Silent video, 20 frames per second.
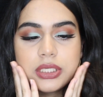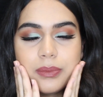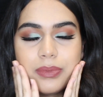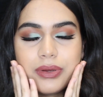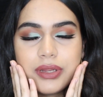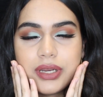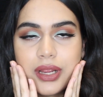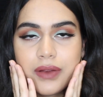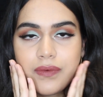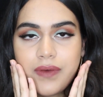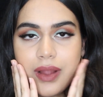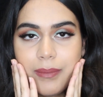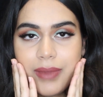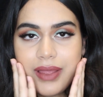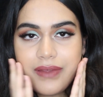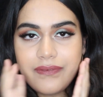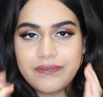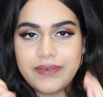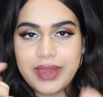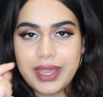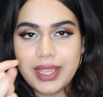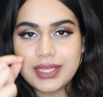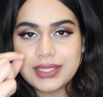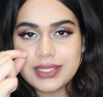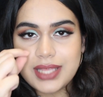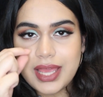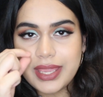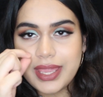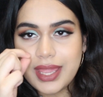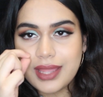put it around my
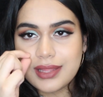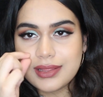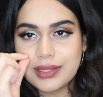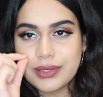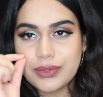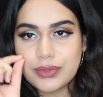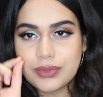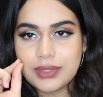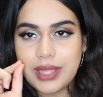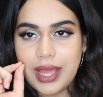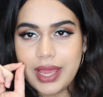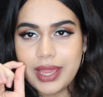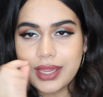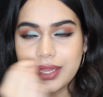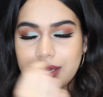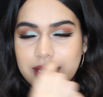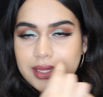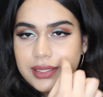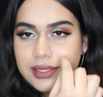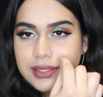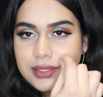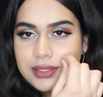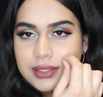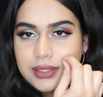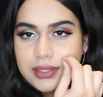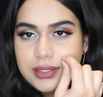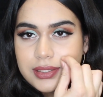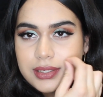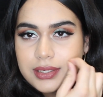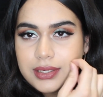face, I get a little like,
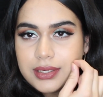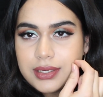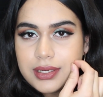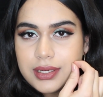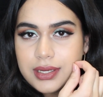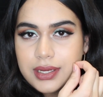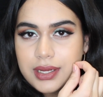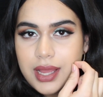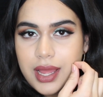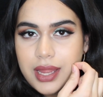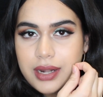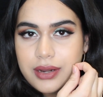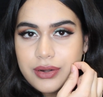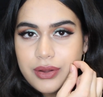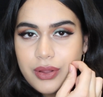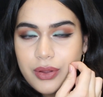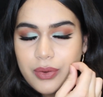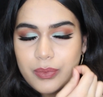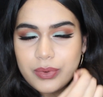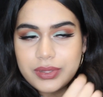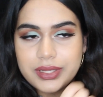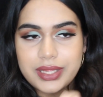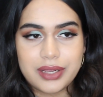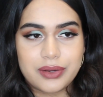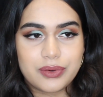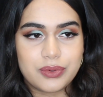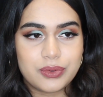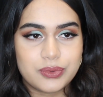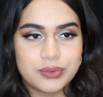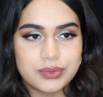I don't know what
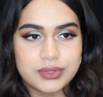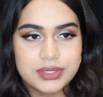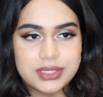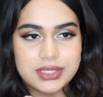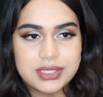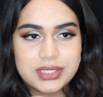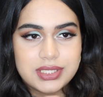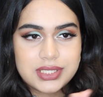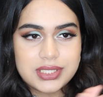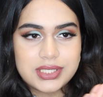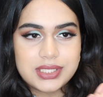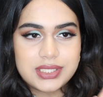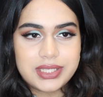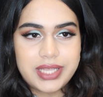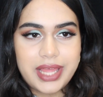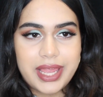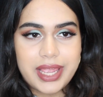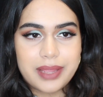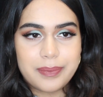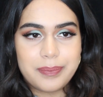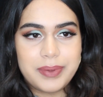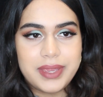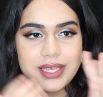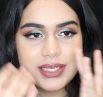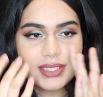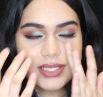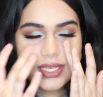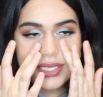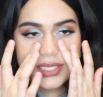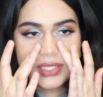they're called, like
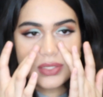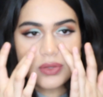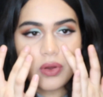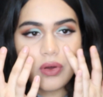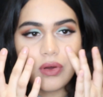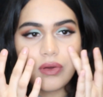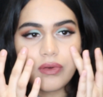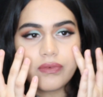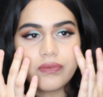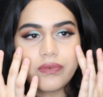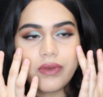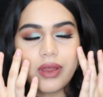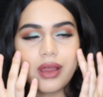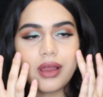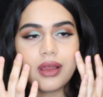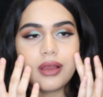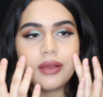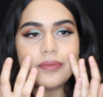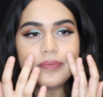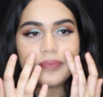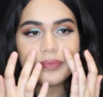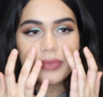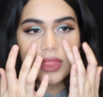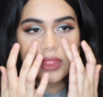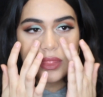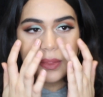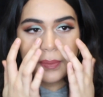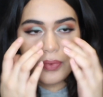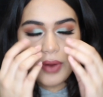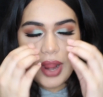pieces of
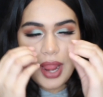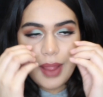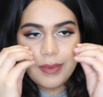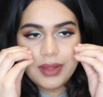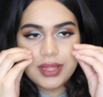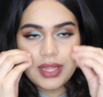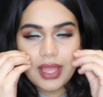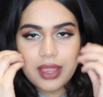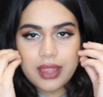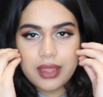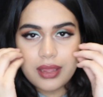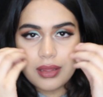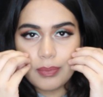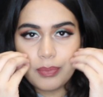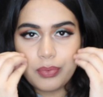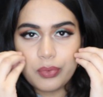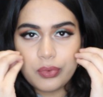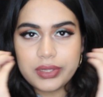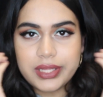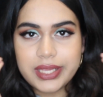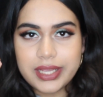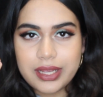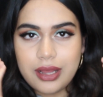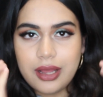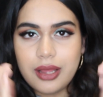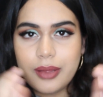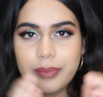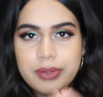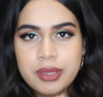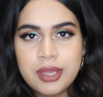the primer like walling
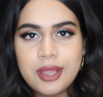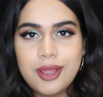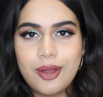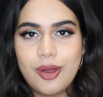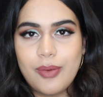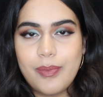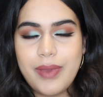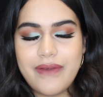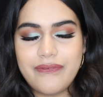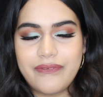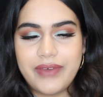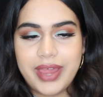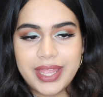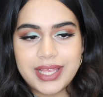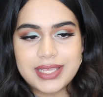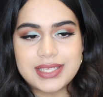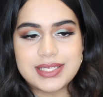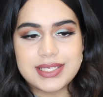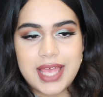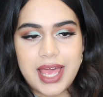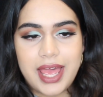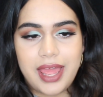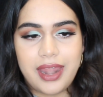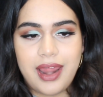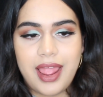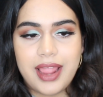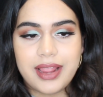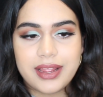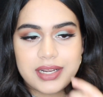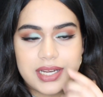up on my face,
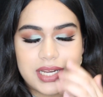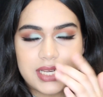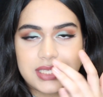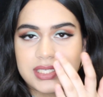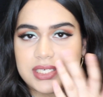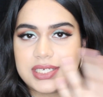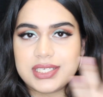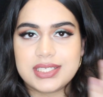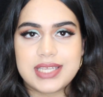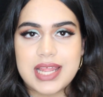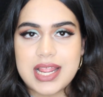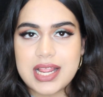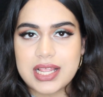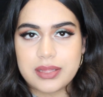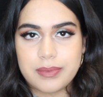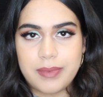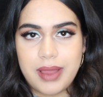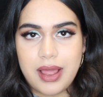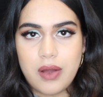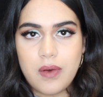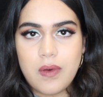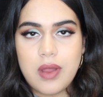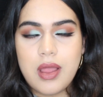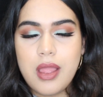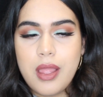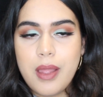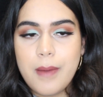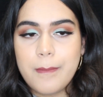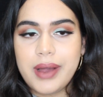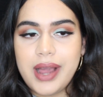and I can easily just take them out.
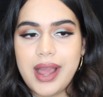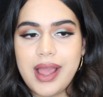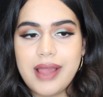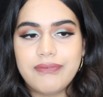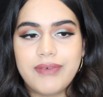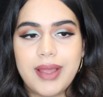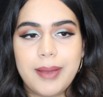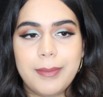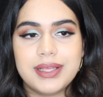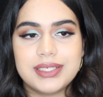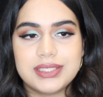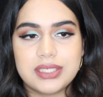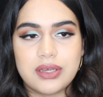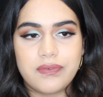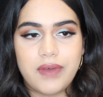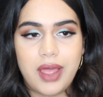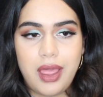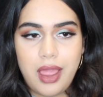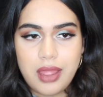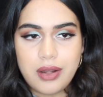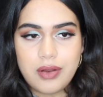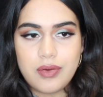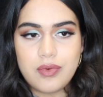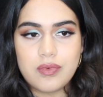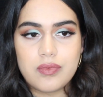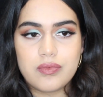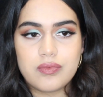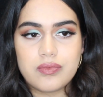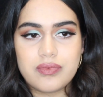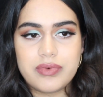But I find myself, I
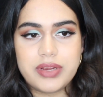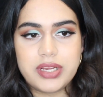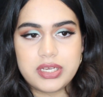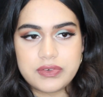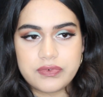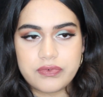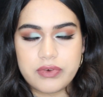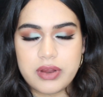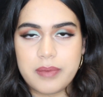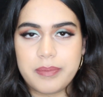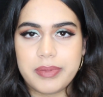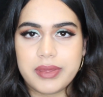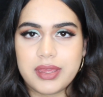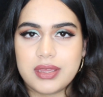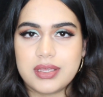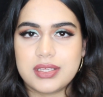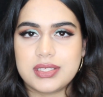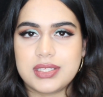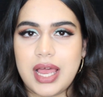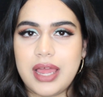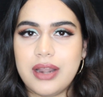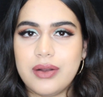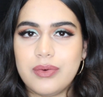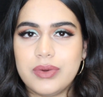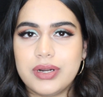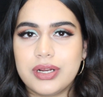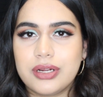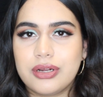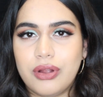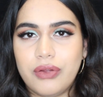don't reach for it because I don't
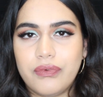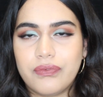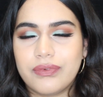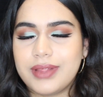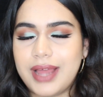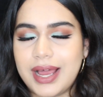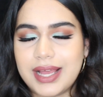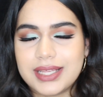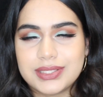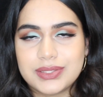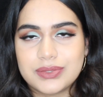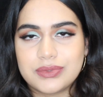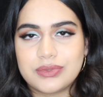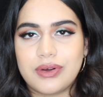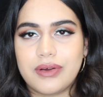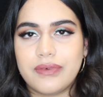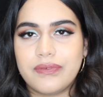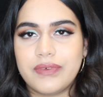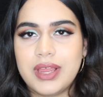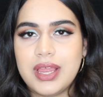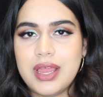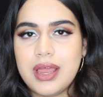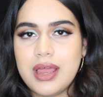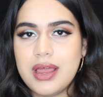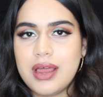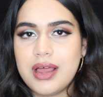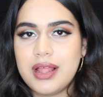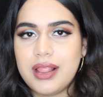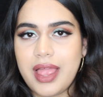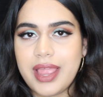want to go through the hassle of
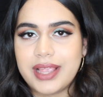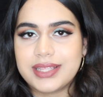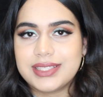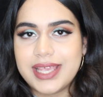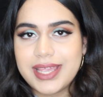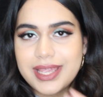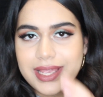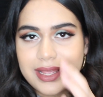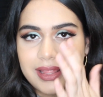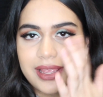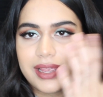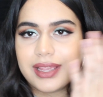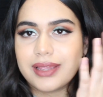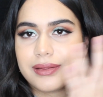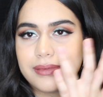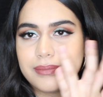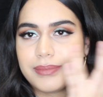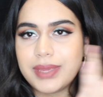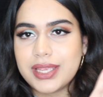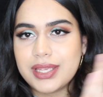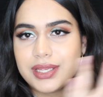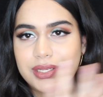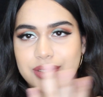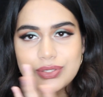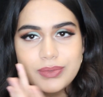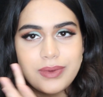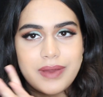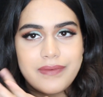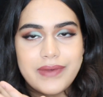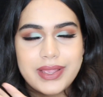like making
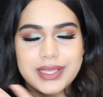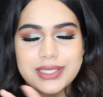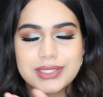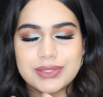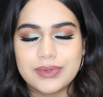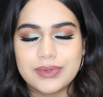sure my face is